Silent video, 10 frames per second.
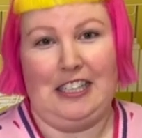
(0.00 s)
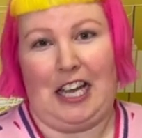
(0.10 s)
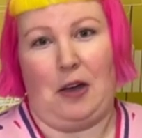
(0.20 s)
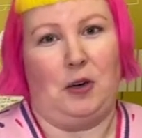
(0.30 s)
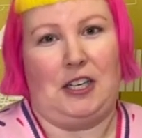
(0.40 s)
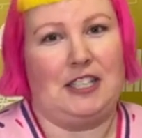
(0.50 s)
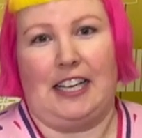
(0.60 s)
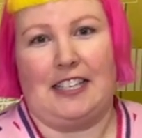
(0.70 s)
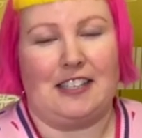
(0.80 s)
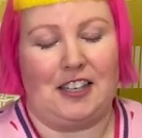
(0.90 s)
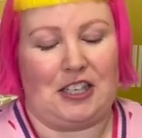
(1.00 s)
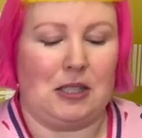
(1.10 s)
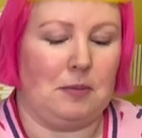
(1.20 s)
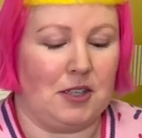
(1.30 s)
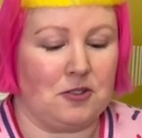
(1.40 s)
and wanted to get stuck
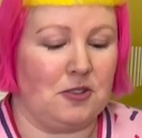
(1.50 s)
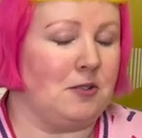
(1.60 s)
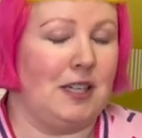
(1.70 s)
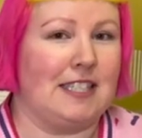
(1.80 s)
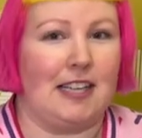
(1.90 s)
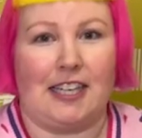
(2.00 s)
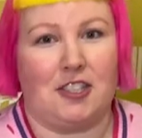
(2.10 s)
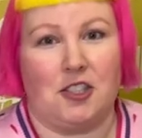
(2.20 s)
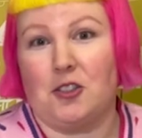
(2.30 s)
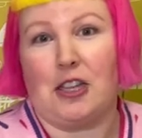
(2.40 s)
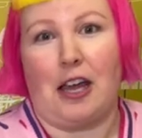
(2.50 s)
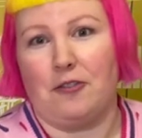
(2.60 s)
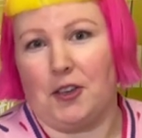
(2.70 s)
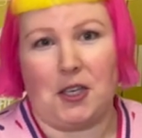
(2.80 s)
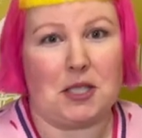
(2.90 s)
into the puzzles. So I decided to do that
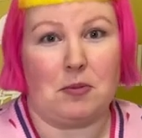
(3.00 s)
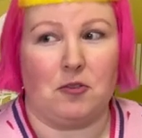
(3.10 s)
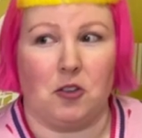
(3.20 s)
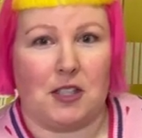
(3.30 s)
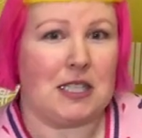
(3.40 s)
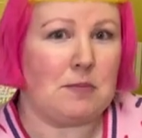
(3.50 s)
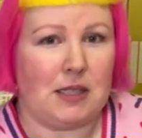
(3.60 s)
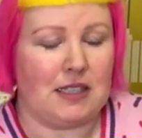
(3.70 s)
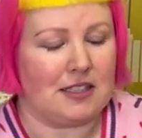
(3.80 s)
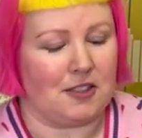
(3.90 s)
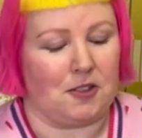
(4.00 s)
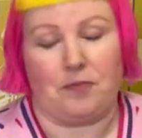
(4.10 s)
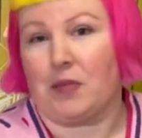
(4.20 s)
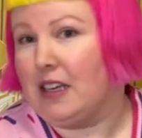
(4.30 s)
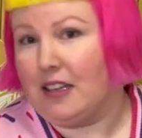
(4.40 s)
first before this bit. So
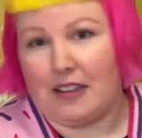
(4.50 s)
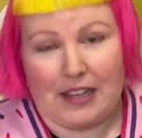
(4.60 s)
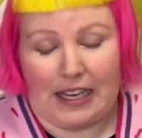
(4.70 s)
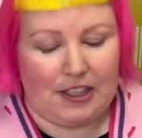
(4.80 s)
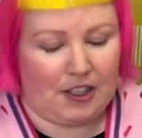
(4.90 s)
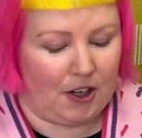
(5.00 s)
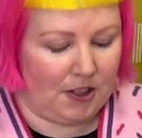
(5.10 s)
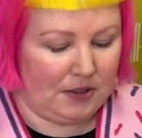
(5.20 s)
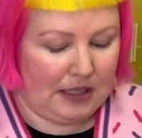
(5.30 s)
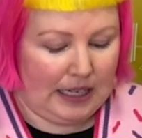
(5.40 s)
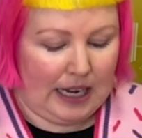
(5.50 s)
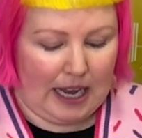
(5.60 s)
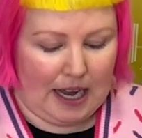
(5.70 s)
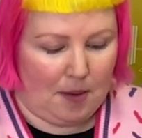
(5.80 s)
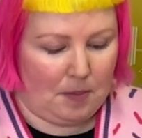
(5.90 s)
there you go.
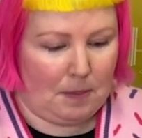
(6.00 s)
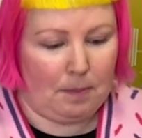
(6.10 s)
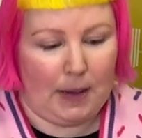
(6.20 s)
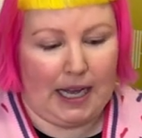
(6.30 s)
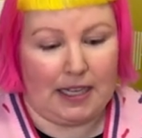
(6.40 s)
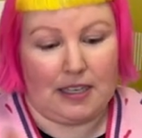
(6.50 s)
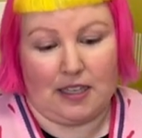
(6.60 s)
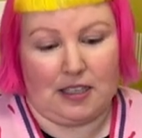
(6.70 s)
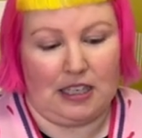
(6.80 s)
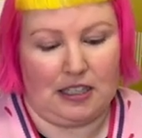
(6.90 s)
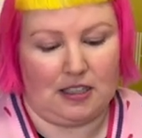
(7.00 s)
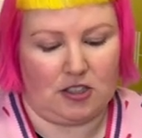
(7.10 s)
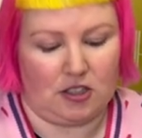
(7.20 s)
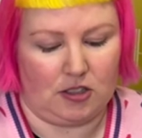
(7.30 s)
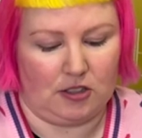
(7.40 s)
But
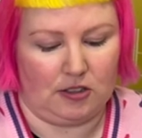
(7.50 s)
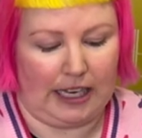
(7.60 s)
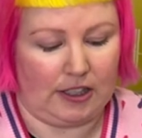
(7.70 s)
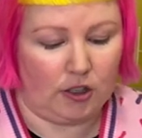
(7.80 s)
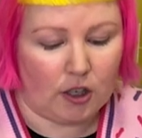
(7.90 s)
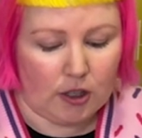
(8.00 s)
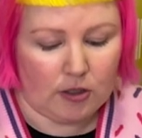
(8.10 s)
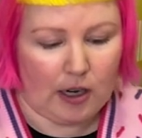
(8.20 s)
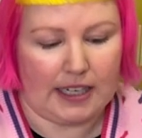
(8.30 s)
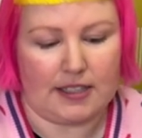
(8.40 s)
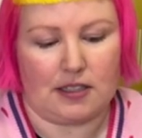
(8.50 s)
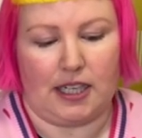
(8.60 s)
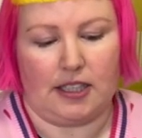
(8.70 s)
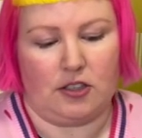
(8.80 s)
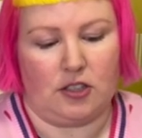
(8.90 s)
to let you know, I
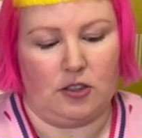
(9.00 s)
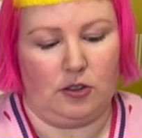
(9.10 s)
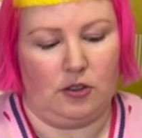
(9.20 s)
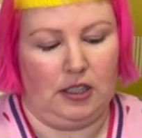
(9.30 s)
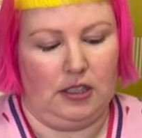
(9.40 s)
decided to